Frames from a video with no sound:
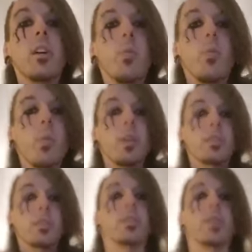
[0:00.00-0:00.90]

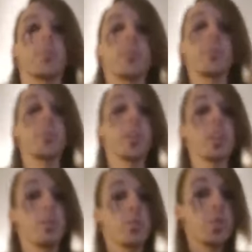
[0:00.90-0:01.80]
What's up,
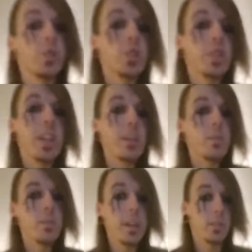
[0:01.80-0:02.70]
fellow Shadow
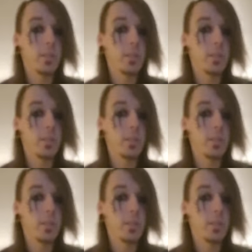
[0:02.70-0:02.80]
Knights?